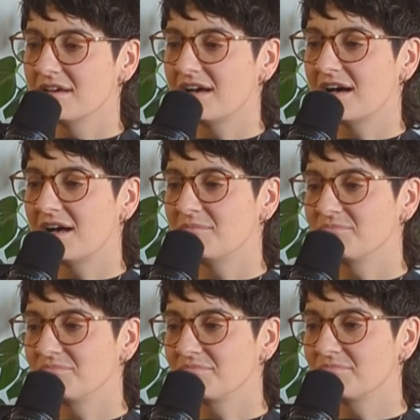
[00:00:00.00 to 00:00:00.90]

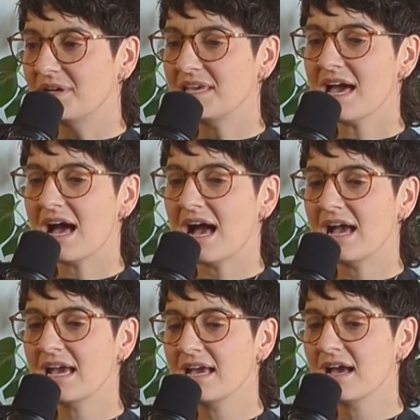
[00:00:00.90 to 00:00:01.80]
But yeah,
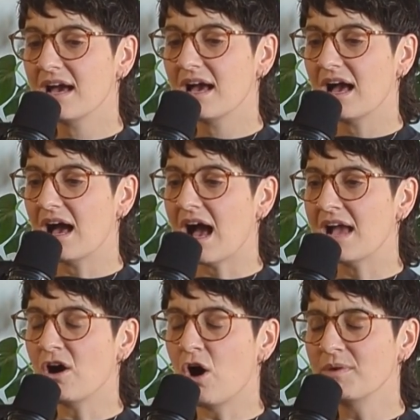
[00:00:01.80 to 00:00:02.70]

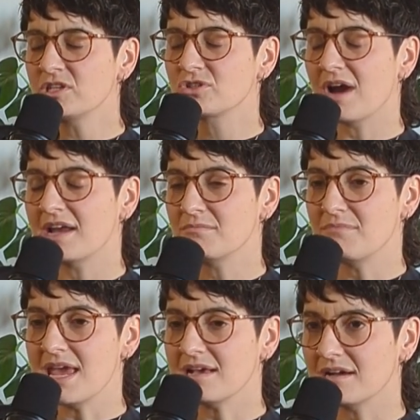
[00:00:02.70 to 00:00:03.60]
I always try to
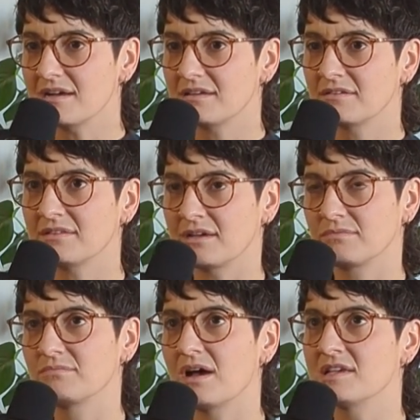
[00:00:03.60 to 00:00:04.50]
make like
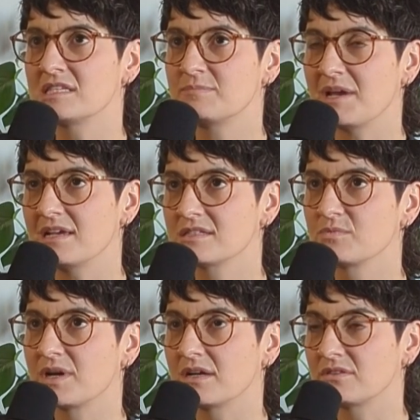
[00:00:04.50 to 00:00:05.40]
a
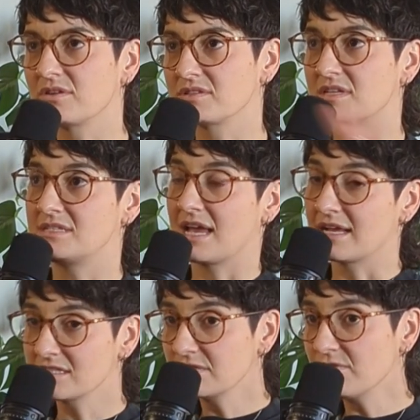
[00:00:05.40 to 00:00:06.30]
space where there's the
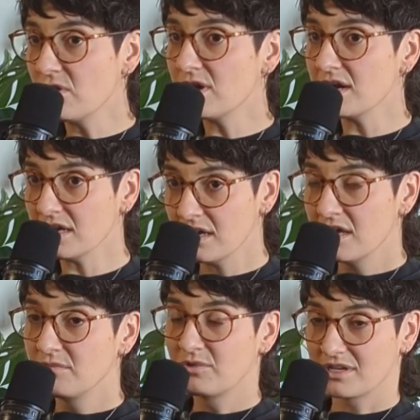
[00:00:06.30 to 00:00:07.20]
dance floor
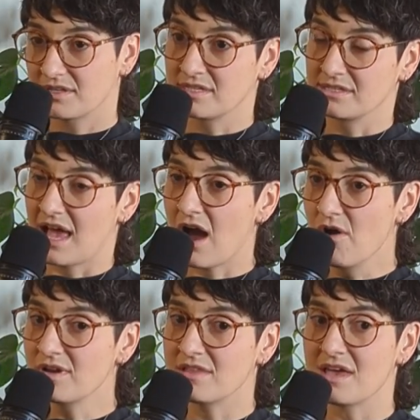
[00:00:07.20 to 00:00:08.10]
where it's
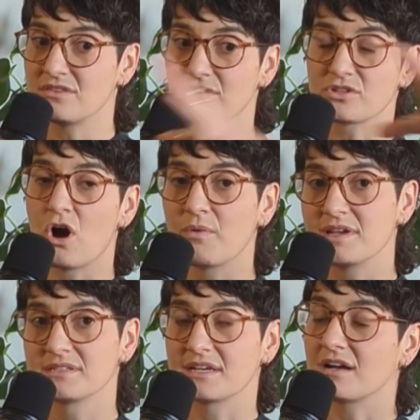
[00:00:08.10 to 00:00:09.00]
loud and then there's
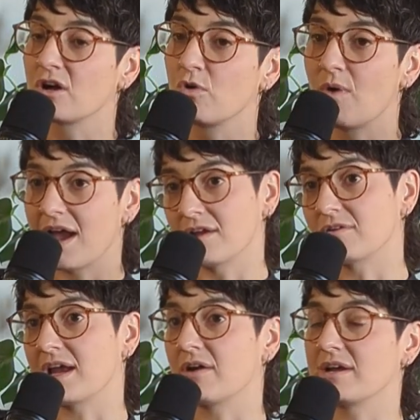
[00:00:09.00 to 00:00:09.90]
always like a
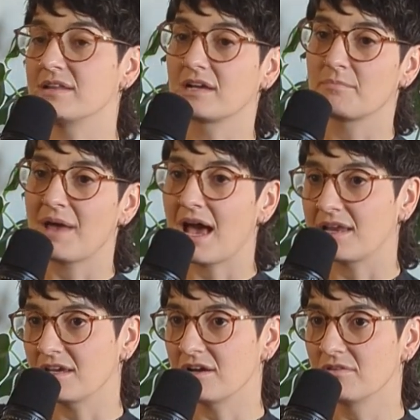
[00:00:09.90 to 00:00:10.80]
quieter area, like a
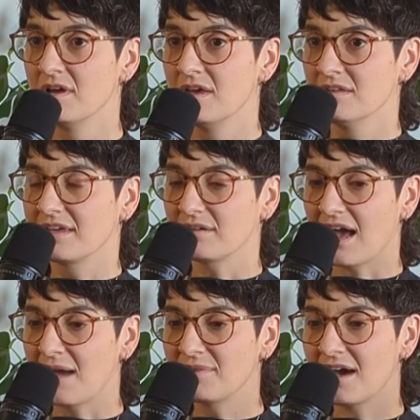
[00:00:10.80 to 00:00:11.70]
patio. Like
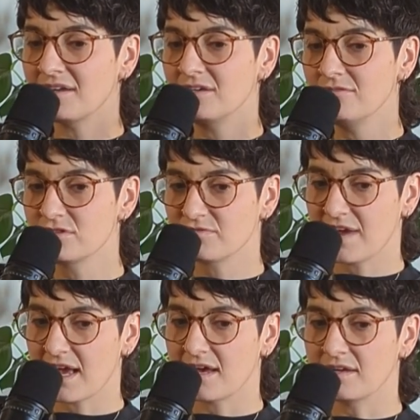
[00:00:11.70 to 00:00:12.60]
I'm not a huge
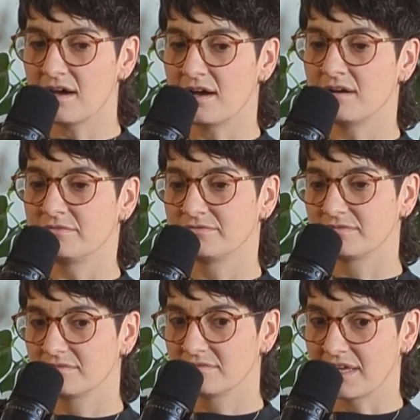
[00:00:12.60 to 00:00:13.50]
fan of
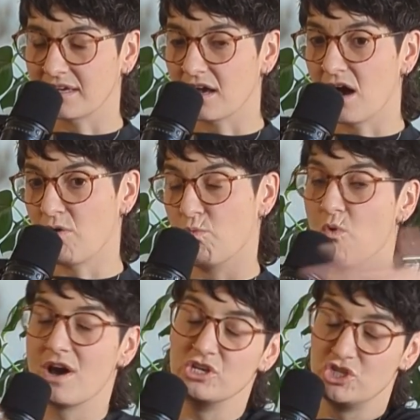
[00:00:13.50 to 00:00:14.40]
like
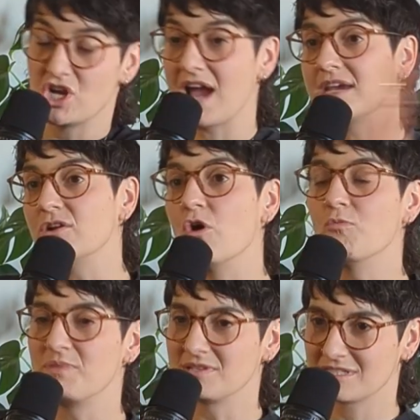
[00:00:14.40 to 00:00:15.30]
one giant
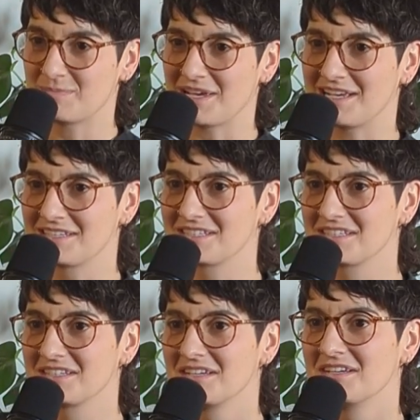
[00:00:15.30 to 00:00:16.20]
open
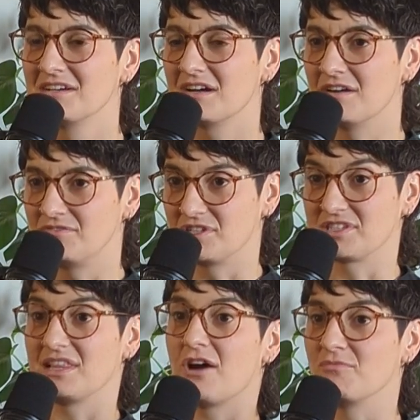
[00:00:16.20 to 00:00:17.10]
space of
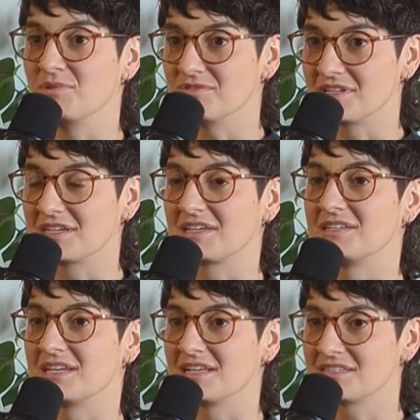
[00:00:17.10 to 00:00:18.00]
just loud music
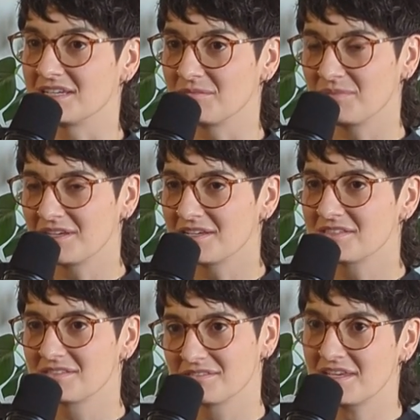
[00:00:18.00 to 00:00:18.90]
and dancing
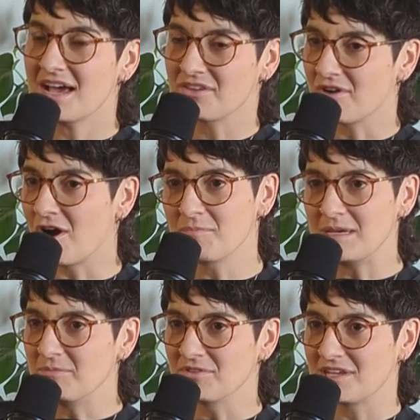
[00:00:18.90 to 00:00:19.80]
because there are
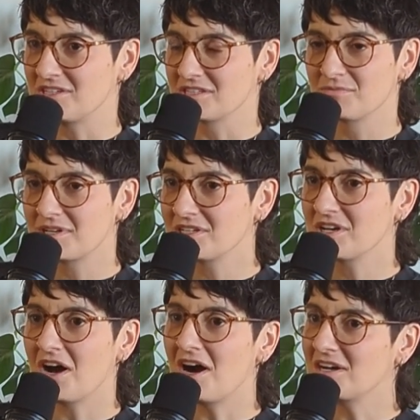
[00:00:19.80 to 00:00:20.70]
people that just want
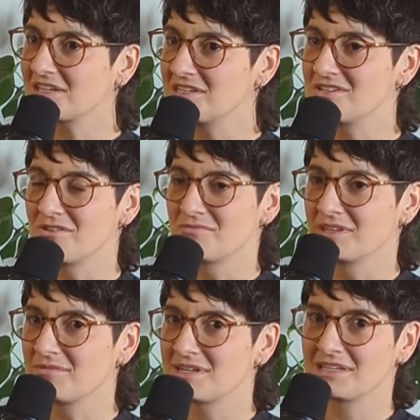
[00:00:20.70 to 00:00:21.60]
to talk and don't
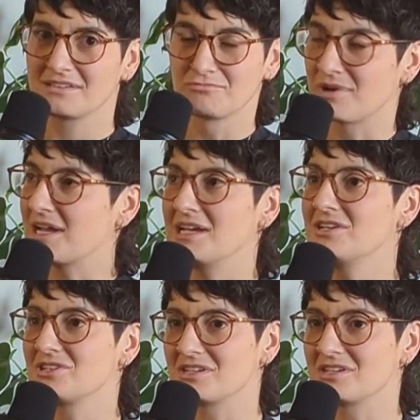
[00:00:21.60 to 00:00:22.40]
really want to rage.